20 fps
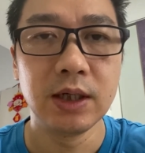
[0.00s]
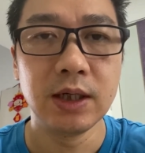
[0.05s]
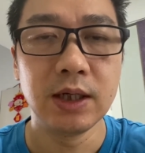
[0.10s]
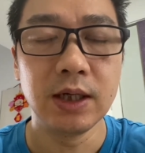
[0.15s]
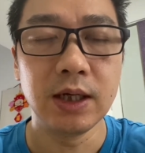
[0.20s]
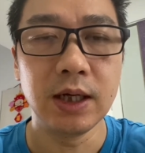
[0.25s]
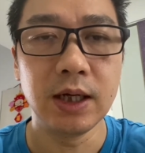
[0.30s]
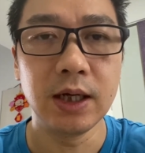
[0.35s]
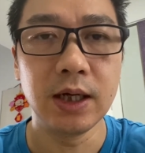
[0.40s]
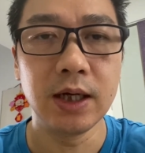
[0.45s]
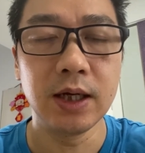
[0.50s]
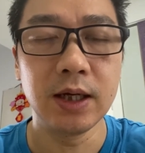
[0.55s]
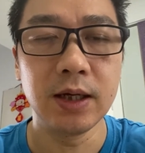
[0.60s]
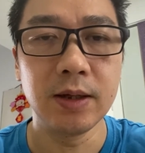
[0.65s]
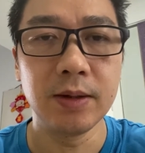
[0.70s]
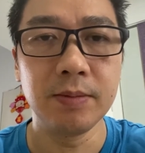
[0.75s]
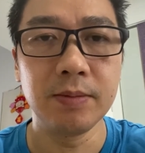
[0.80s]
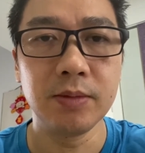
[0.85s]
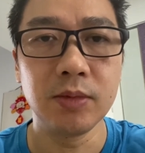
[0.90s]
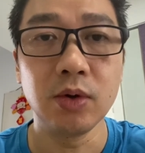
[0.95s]

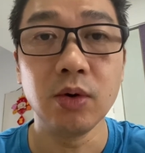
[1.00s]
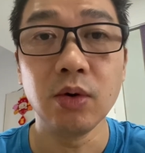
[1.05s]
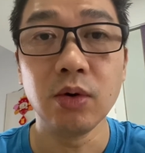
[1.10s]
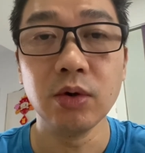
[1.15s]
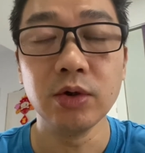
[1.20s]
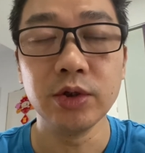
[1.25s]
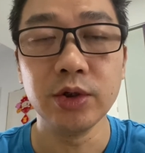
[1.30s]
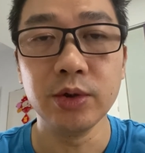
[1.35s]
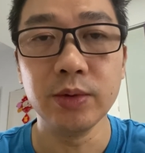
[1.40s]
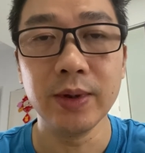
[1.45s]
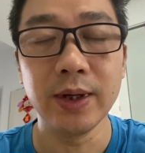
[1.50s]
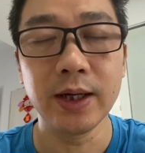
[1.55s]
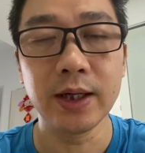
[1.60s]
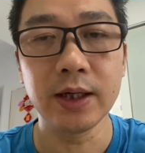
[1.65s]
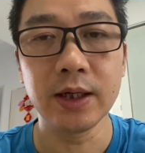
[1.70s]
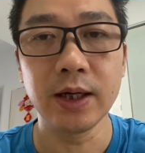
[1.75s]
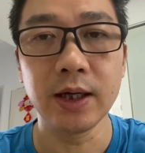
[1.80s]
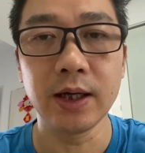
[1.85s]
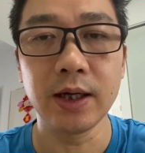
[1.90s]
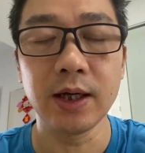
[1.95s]
um, or you
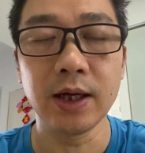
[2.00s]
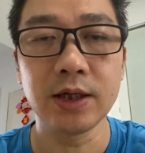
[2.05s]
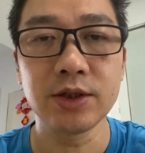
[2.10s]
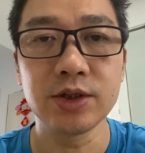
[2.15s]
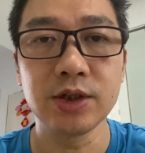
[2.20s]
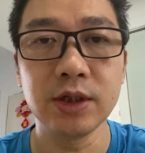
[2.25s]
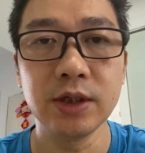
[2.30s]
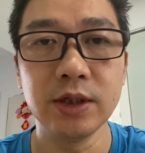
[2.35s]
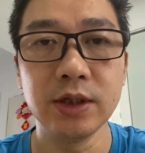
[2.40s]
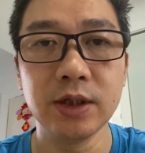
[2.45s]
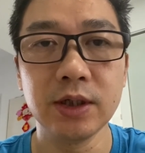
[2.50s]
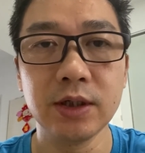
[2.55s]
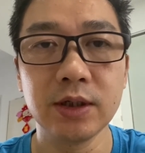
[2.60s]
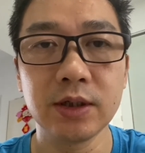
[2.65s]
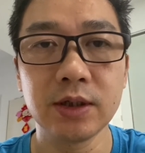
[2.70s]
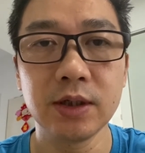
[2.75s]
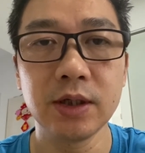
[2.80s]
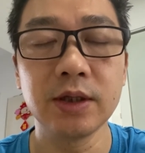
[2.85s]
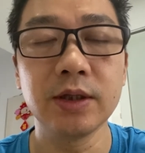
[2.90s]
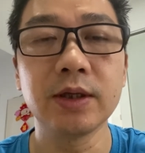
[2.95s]
actually uh,
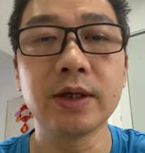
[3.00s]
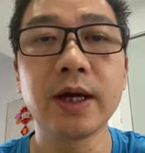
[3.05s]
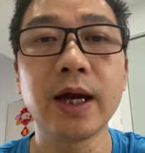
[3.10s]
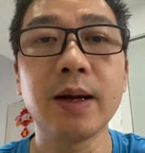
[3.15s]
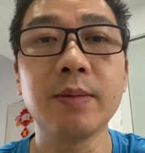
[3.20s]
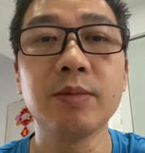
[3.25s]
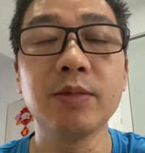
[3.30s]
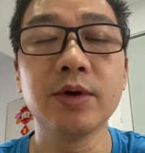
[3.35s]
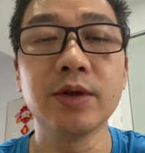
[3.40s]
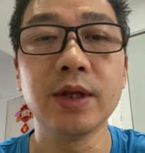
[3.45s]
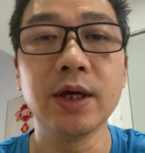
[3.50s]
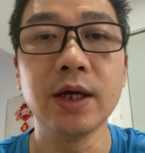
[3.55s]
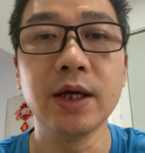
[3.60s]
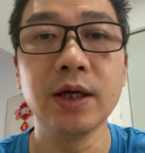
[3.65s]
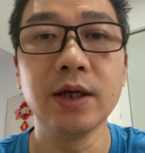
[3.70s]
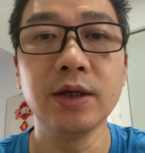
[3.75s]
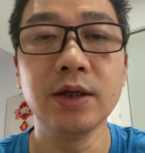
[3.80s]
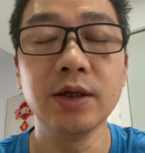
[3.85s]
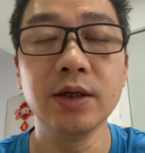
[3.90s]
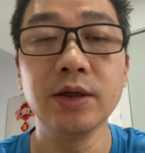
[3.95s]
click the camera there
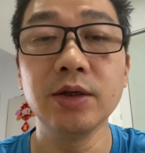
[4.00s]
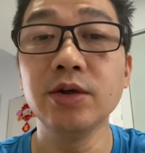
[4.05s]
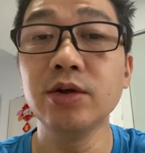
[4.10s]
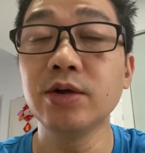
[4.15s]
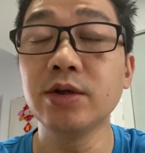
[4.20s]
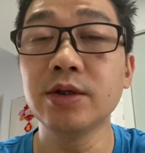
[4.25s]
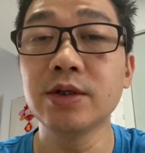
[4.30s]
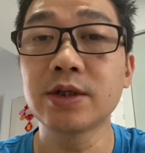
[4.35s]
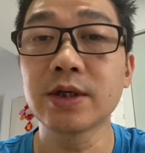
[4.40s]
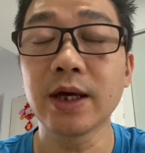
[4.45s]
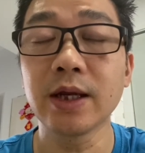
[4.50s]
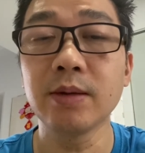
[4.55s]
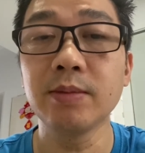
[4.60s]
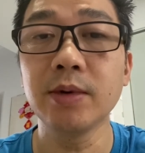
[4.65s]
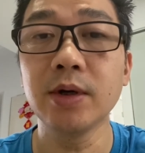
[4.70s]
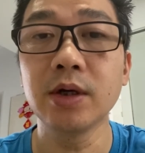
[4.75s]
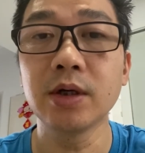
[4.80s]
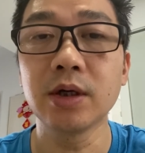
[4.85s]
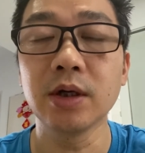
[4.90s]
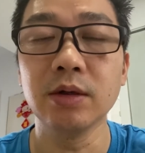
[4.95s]
and you can scan a
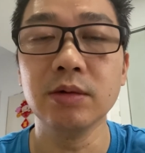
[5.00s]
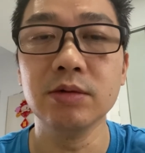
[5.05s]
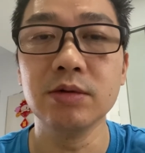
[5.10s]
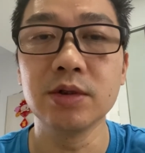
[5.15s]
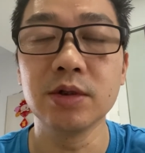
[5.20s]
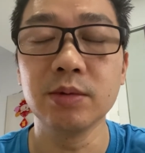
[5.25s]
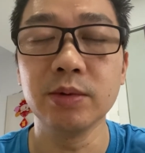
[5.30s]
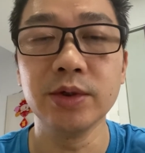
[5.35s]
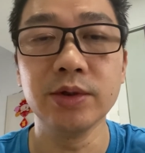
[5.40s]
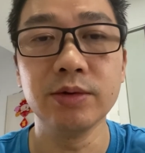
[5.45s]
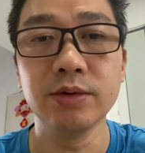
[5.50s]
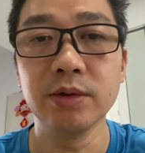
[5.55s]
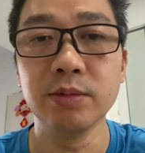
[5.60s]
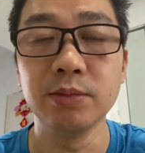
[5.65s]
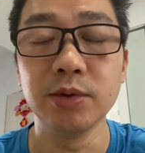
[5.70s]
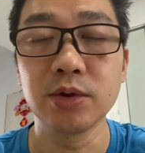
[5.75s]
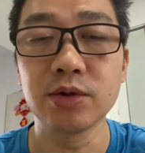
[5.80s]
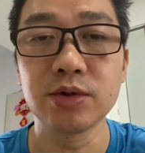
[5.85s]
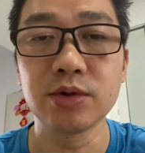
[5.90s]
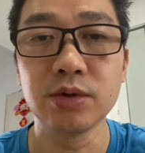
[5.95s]
barcode. So when you're in the
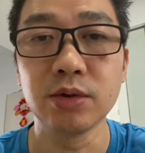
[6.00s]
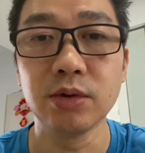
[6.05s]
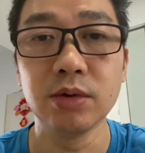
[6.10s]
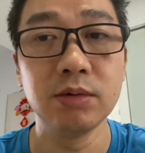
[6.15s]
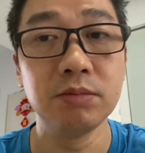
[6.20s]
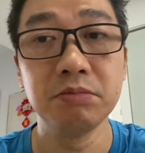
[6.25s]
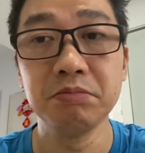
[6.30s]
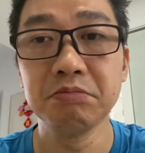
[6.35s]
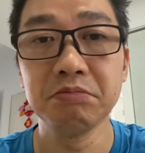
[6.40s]
bookstore,